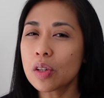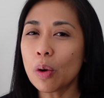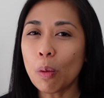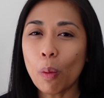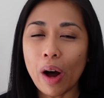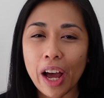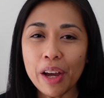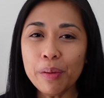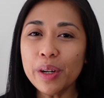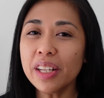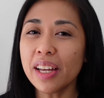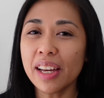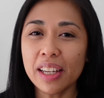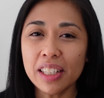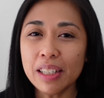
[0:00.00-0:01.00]
So why
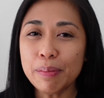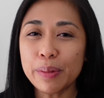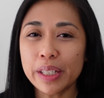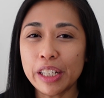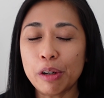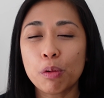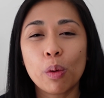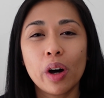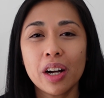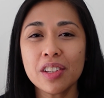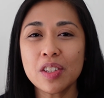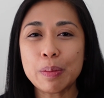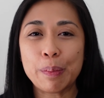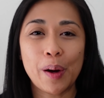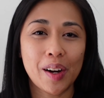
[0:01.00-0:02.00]
would anybody
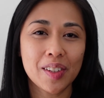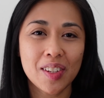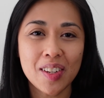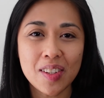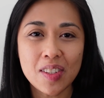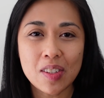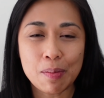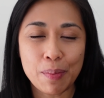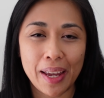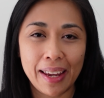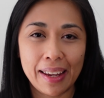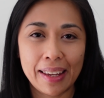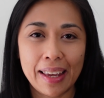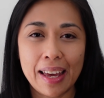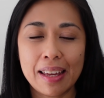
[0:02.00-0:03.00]
want to
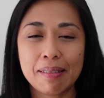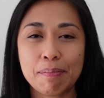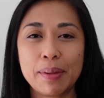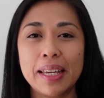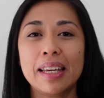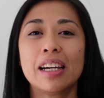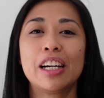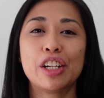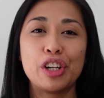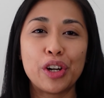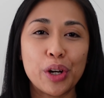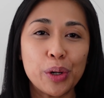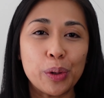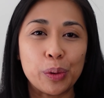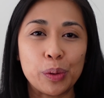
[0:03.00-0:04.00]
participate and be a
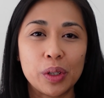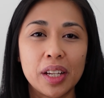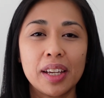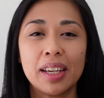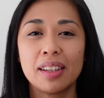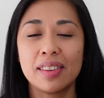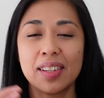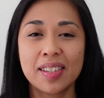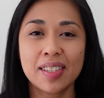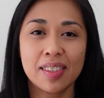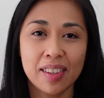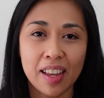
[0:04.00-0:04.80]
node in this